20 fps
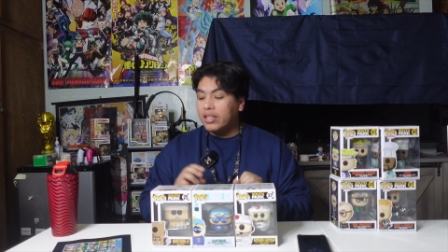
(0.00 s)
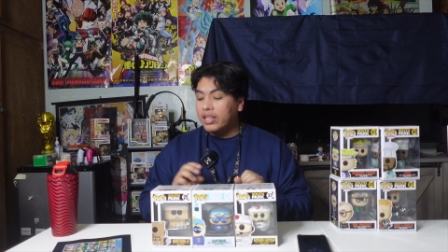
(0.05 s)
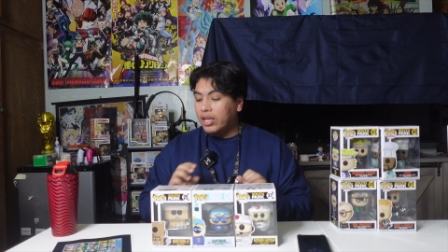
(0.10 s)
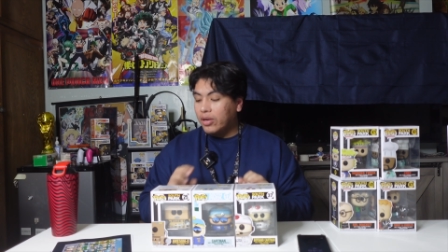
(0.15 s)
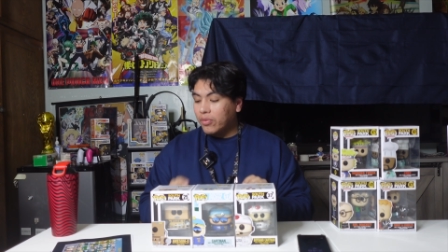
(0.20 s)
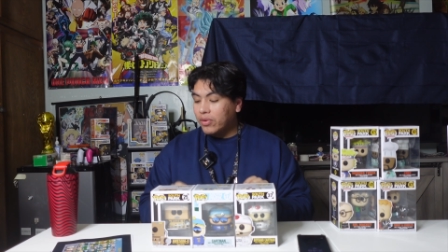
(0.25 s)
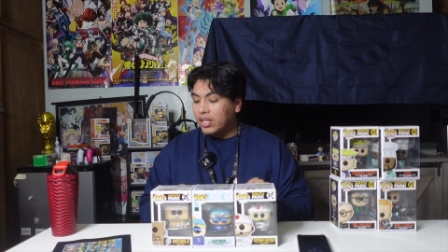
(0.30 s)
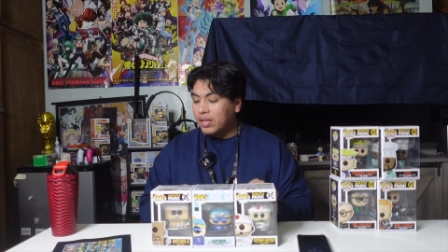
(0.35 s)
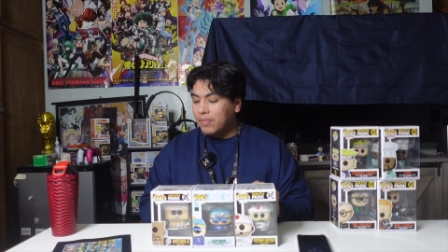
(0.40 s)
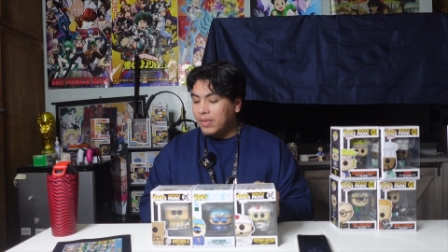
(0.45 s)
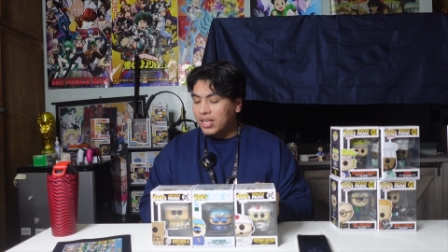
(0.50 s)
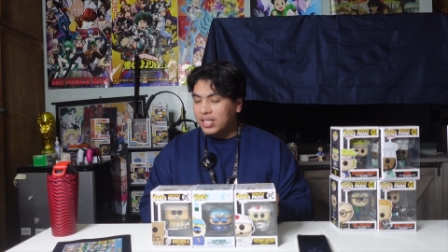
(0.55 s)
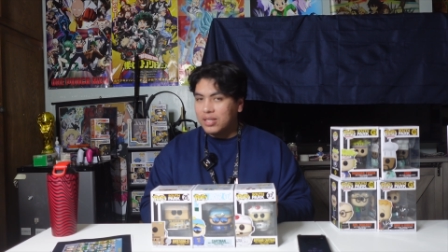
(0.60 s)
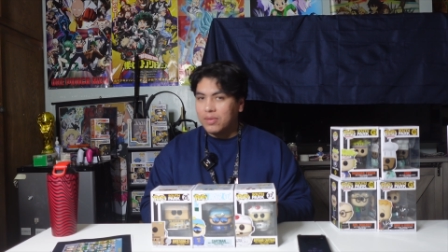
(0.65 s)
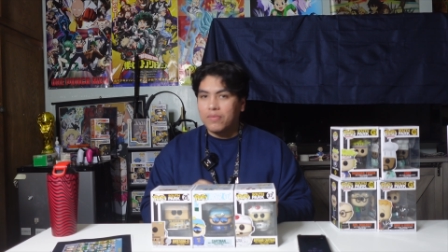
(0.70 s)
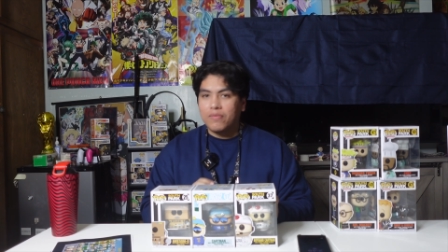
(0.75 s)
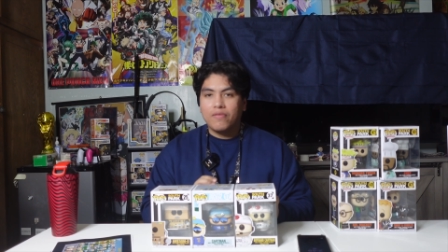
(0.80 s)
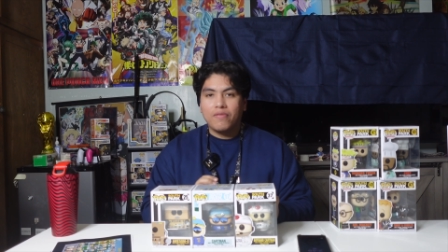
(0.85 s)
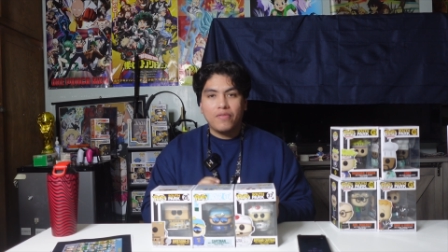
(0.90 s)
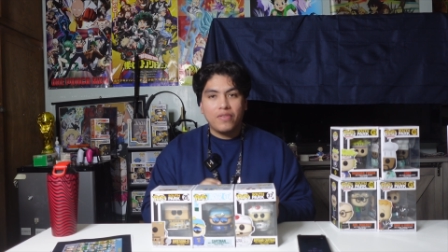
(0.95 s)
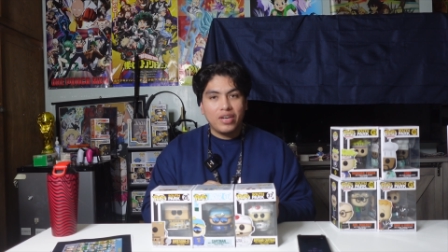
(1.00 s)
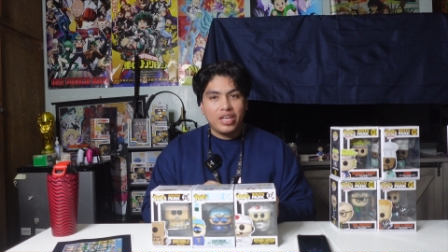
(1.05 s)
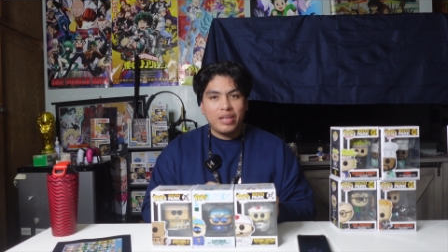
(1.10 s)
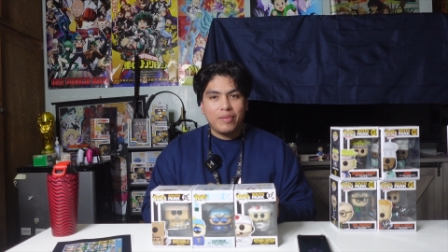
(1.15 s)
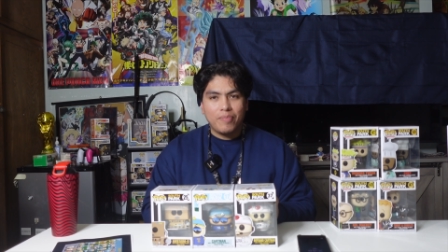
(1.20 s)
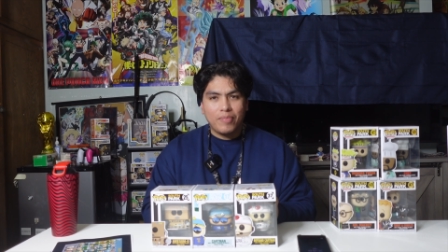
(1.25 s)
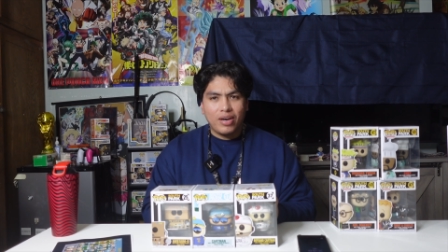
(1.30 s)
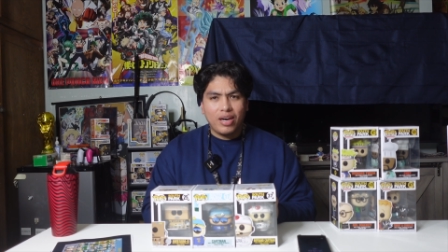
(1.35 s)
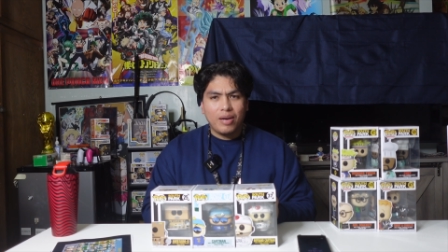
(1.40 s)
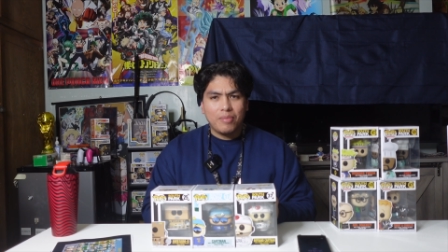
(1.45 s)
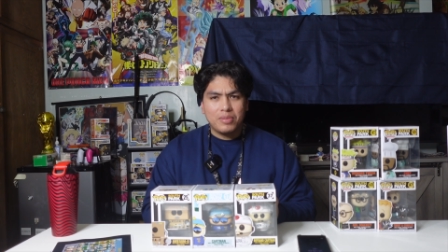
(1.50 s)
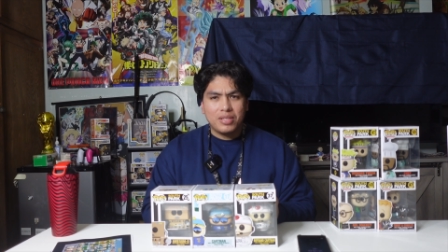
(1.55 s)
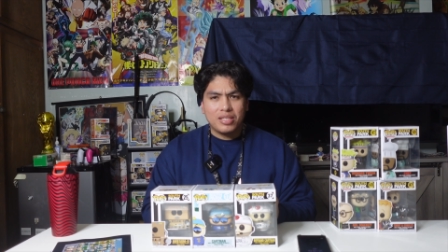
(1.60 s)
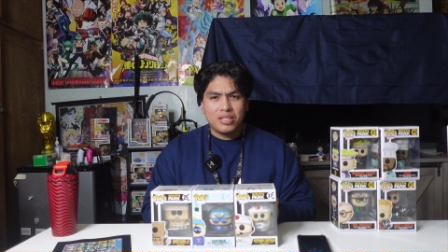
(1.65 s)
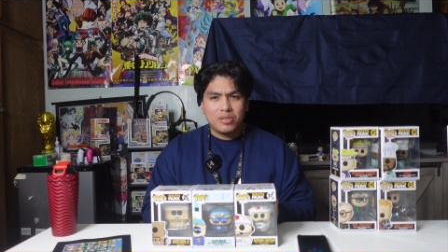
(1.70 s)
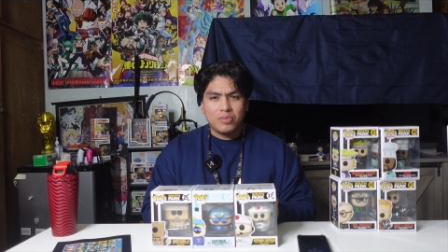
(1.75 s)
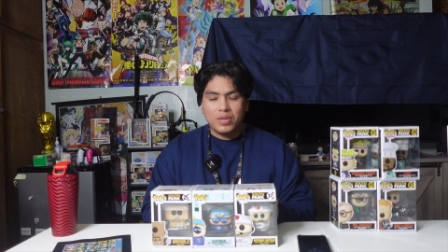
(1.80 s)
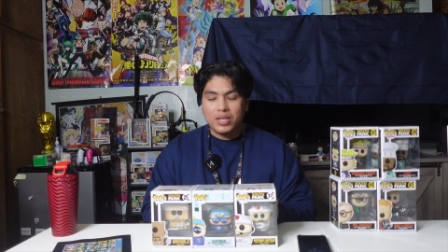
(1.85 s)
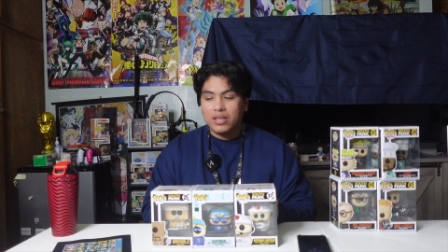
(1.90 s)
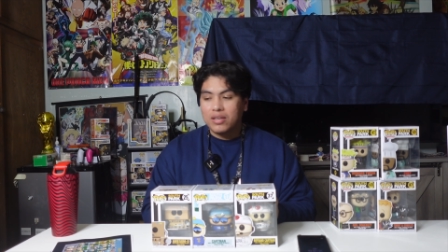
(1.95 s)
They really made some funny pops
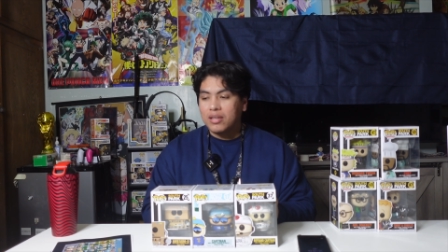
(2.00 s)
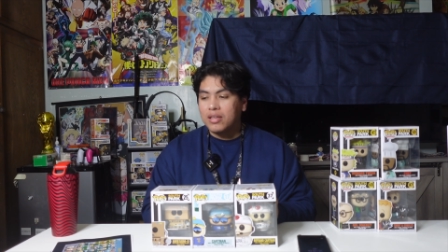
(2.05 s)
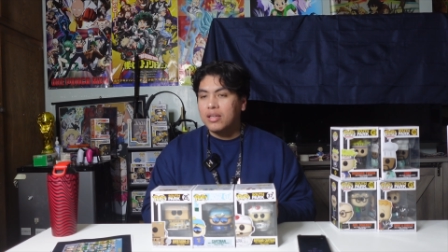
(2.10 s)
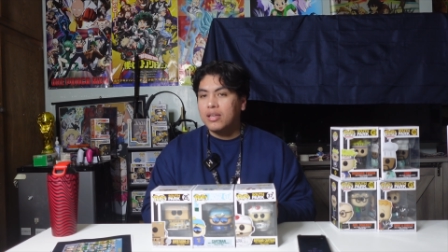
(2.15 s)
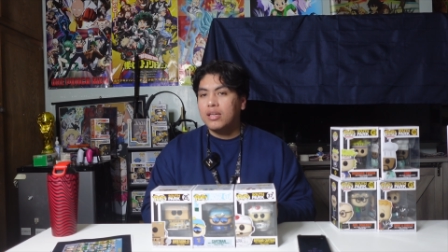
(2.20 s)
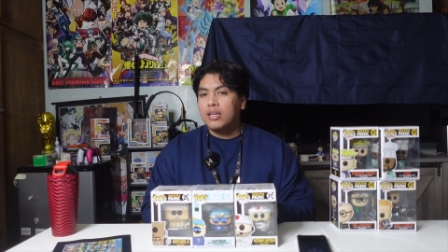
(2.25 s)
as well.